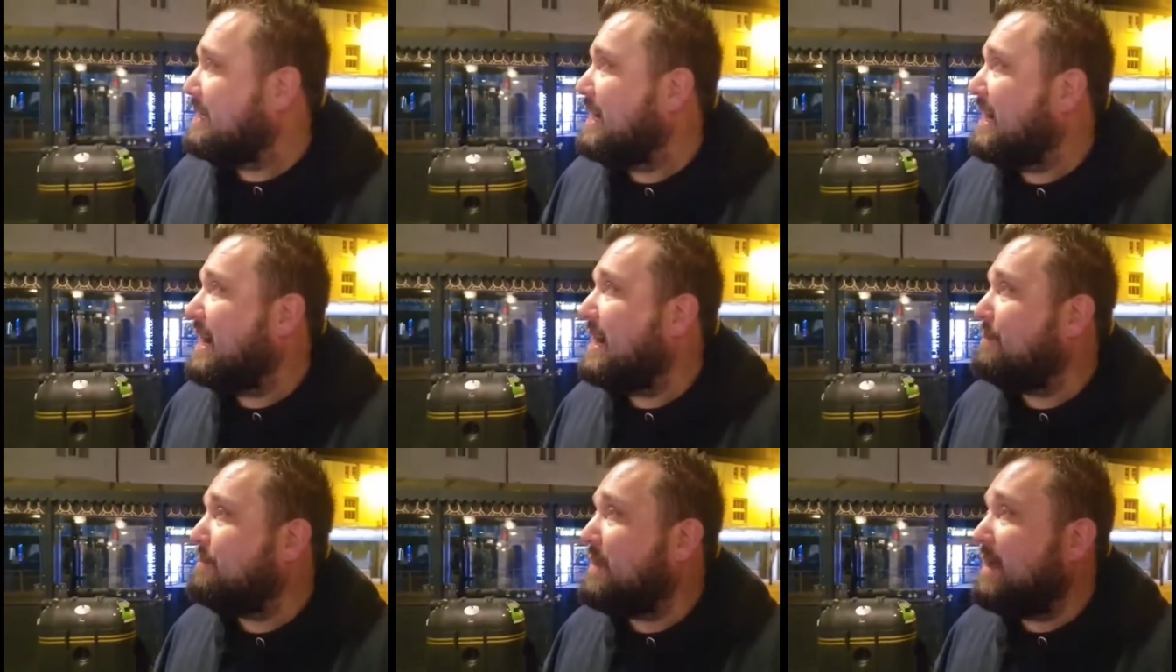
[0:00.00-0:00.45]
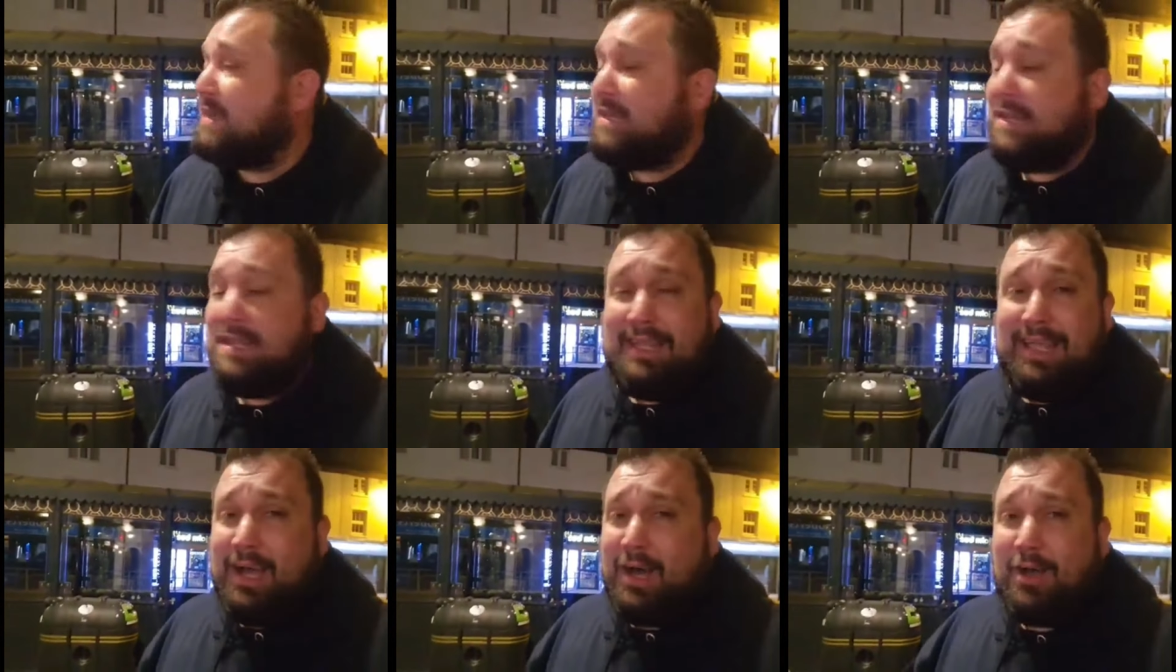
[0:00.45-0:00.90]
Um, and
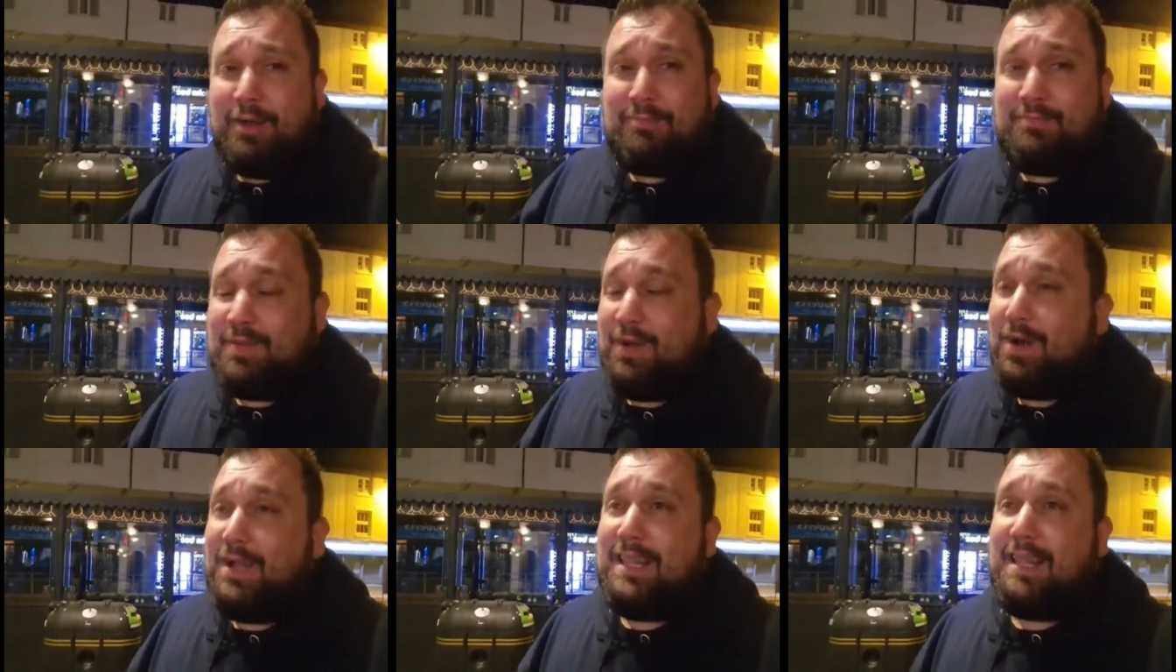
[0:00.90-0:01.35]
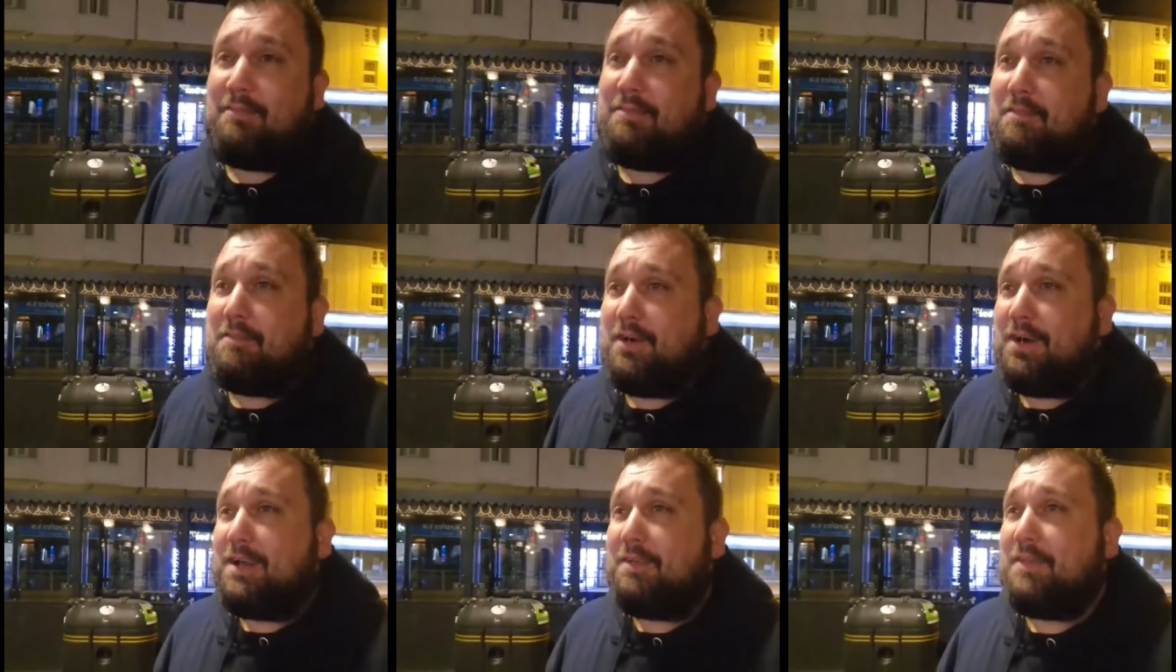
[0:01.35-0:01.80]
I, I love the
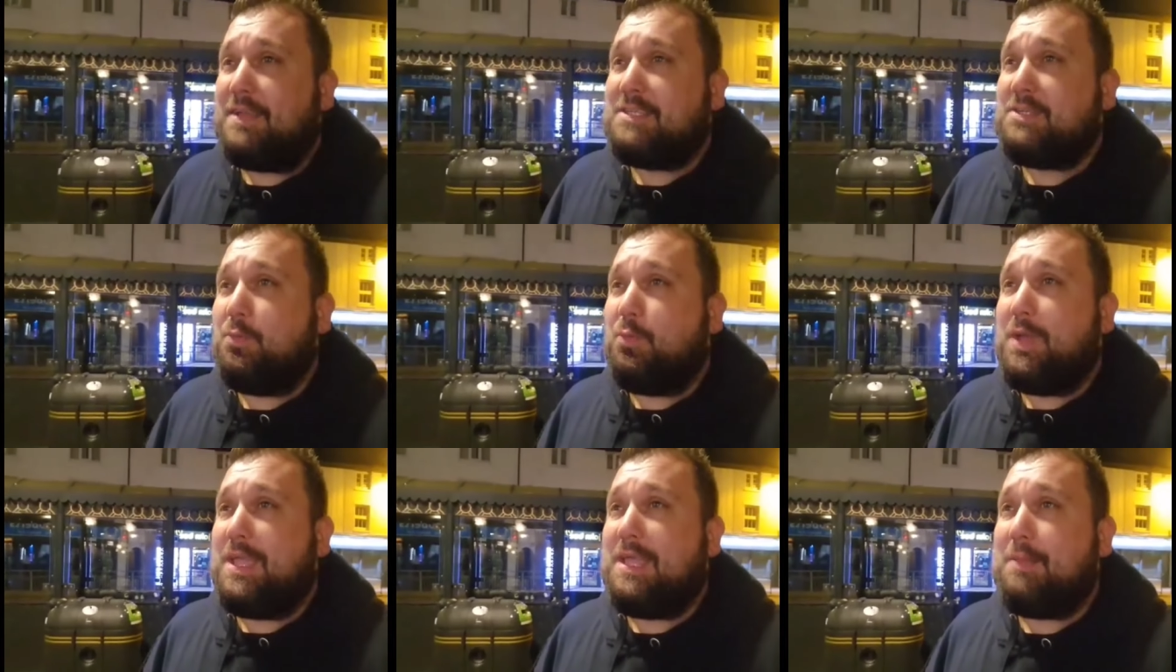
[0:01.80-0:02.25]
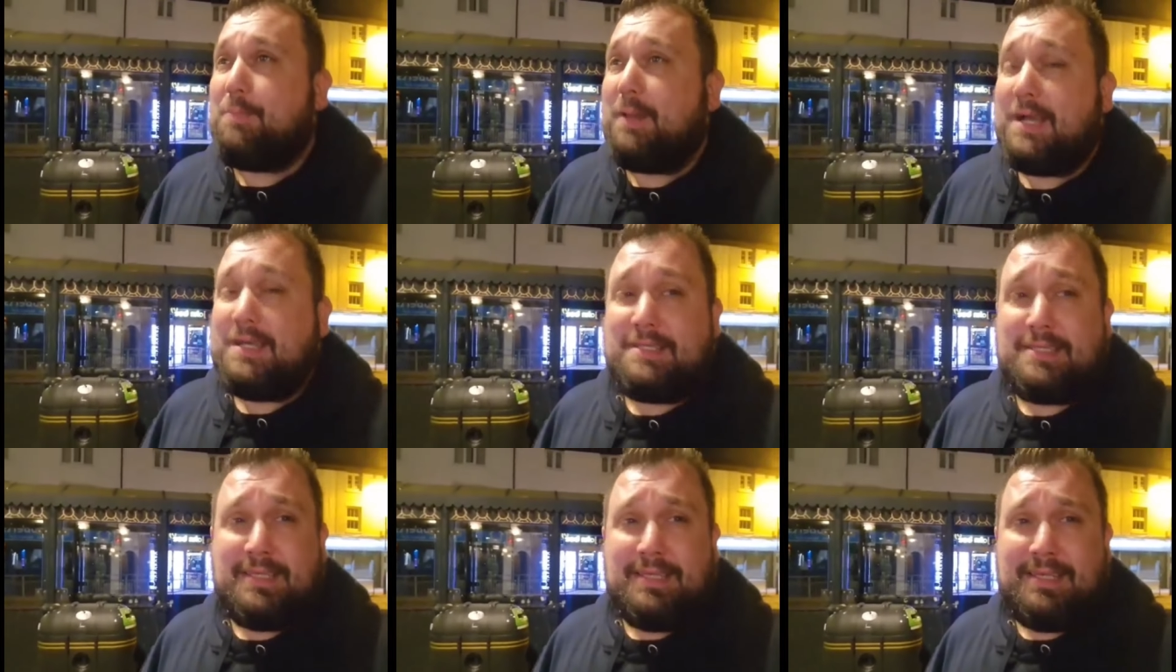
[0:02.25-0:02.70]
vine. I think it's a wicked
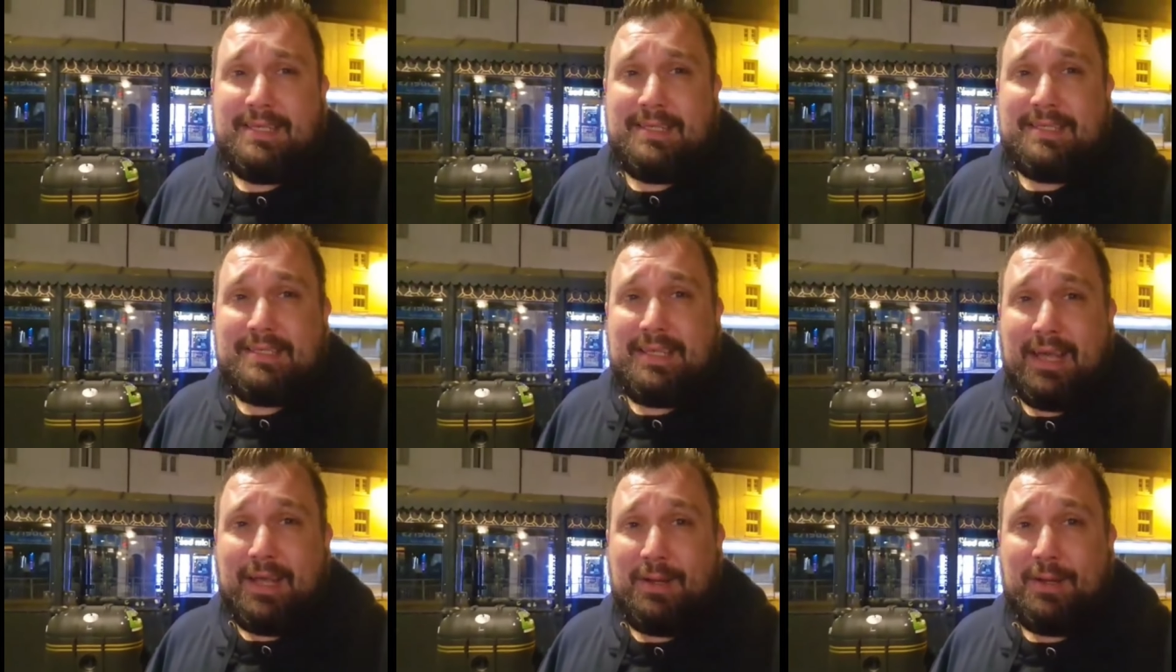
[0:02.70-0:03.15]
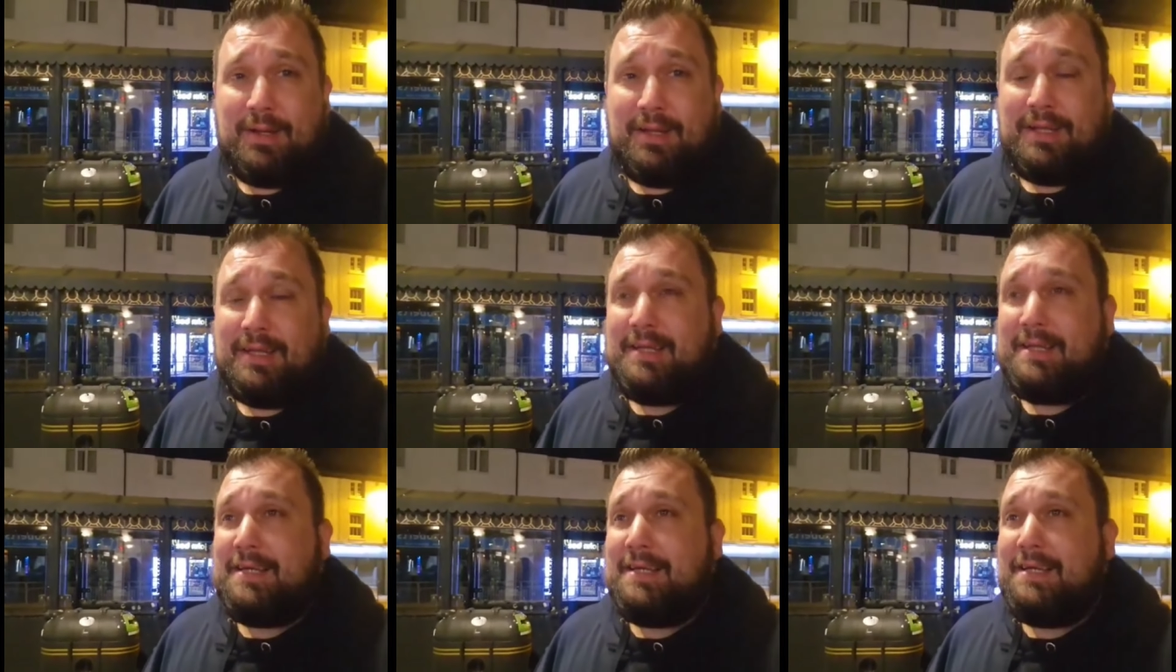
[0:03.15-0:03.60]
place. So,
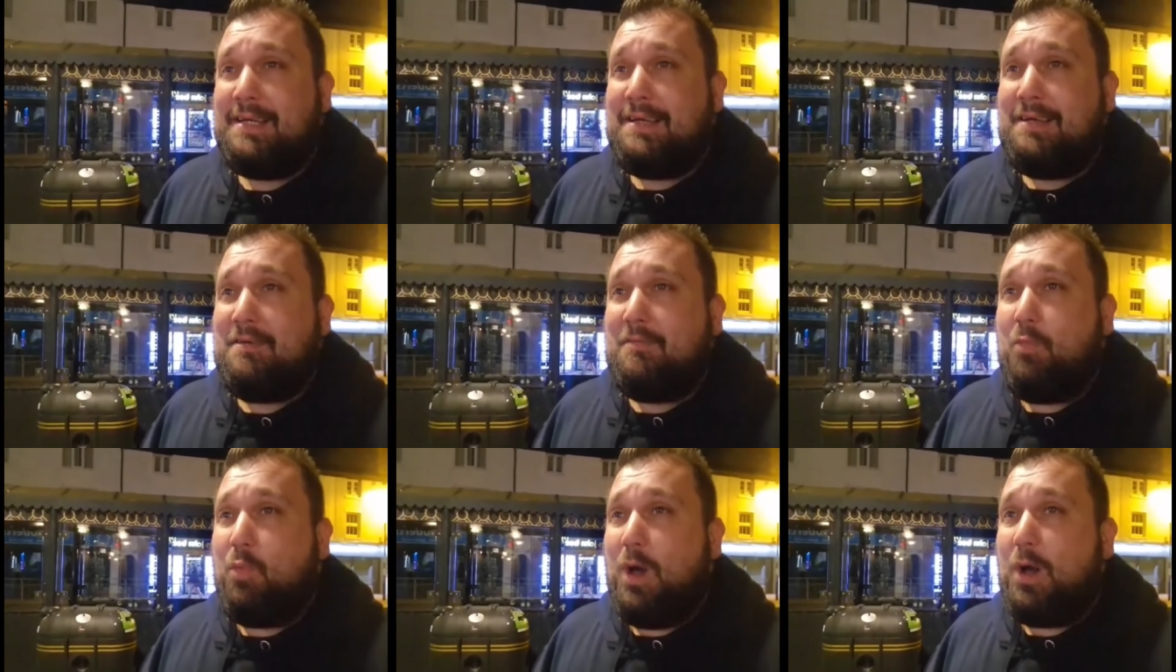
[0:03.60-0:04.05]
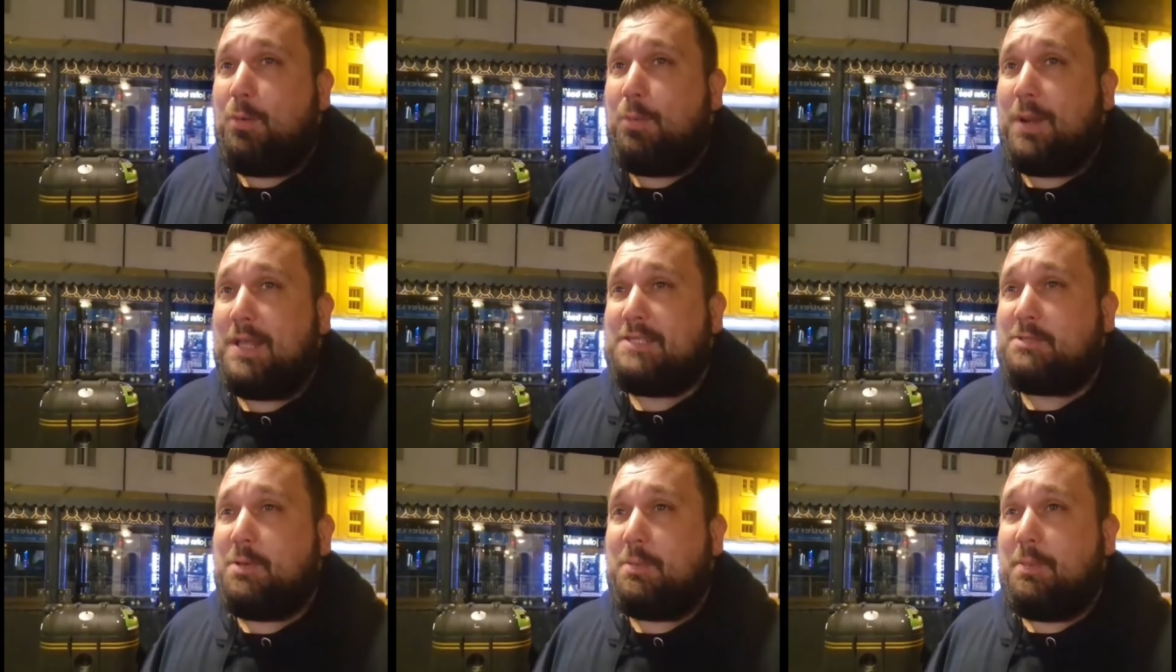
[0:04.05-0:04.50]
well
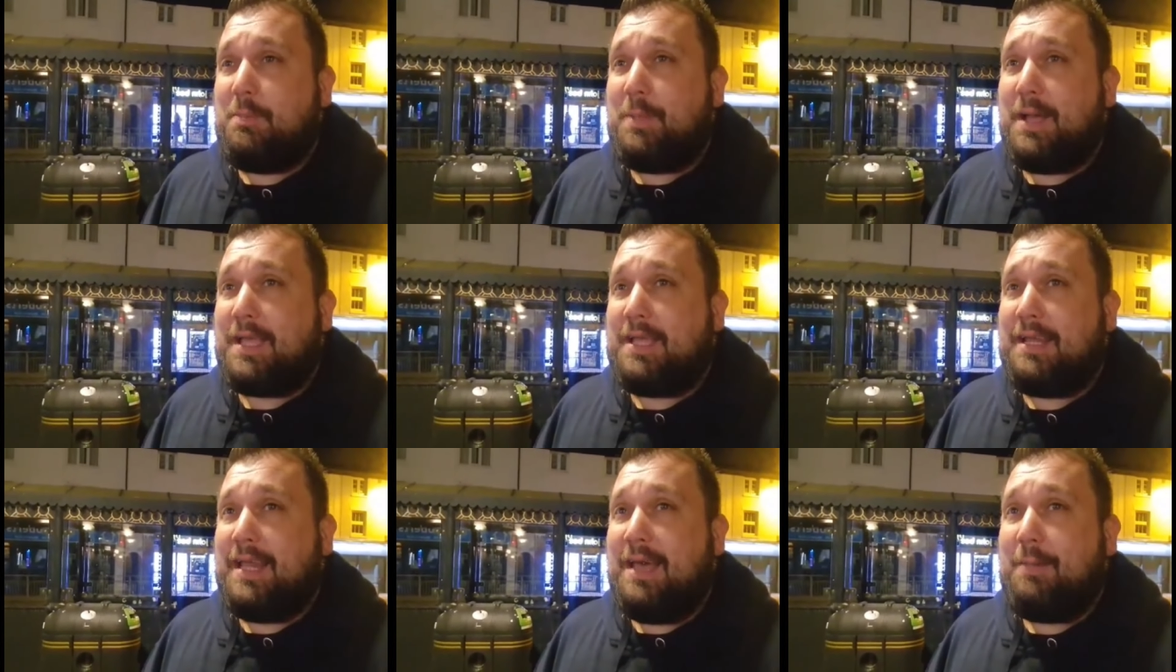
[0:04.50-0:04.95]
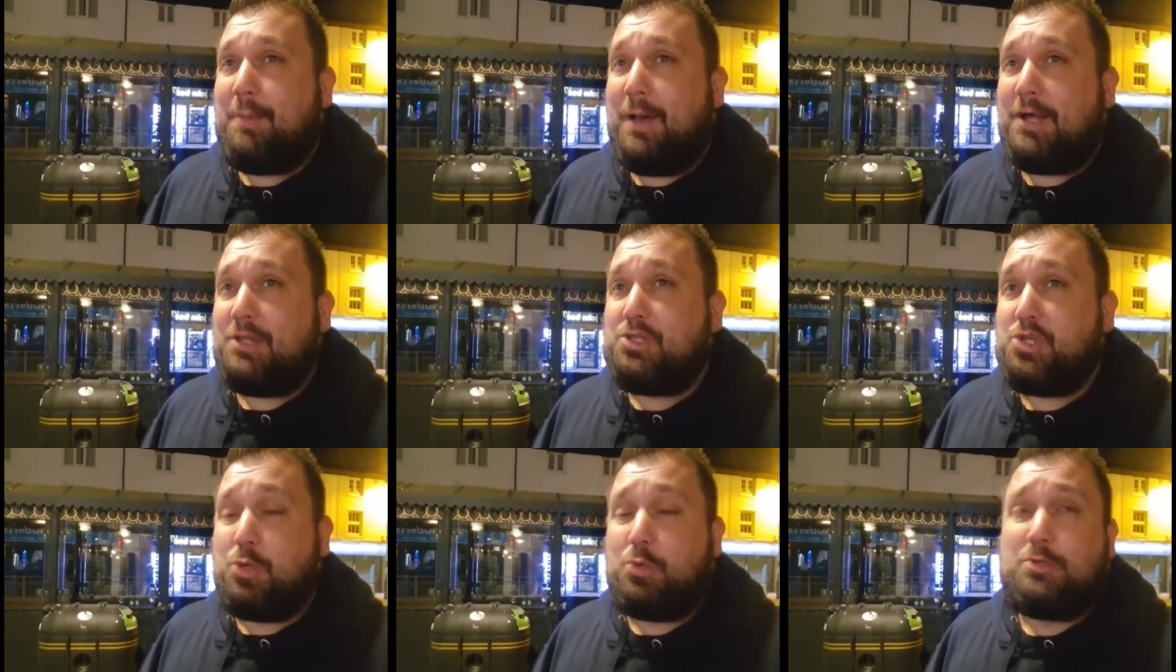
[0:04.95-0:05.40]
pleased to have been back in there.
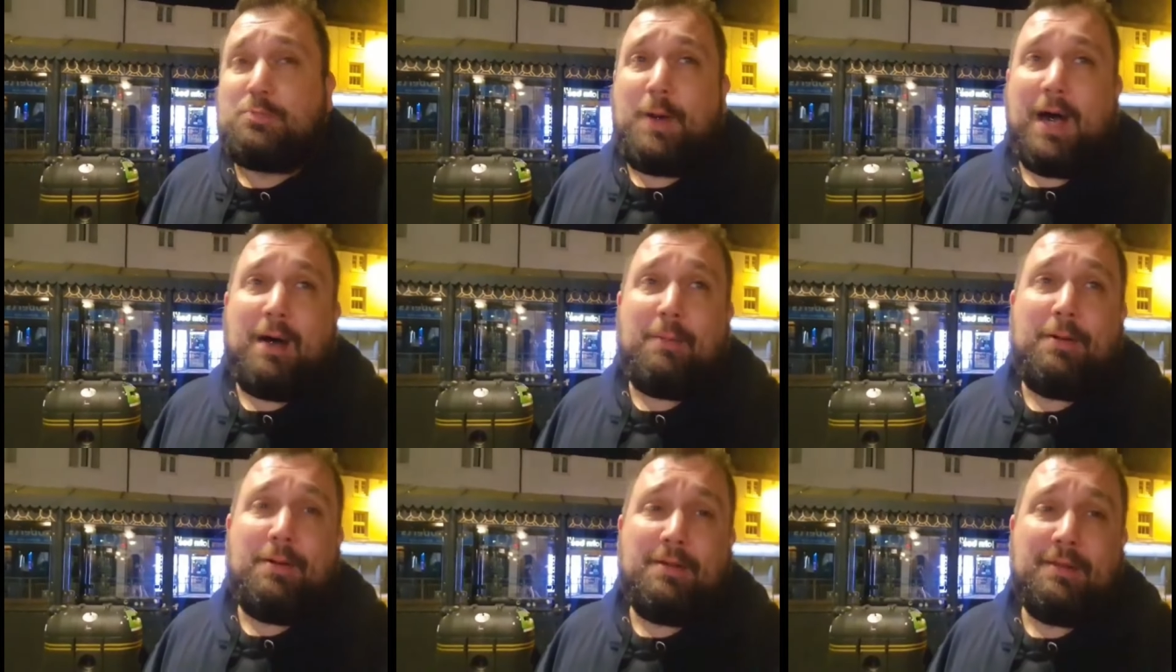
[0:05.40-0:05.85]
But Jules Pub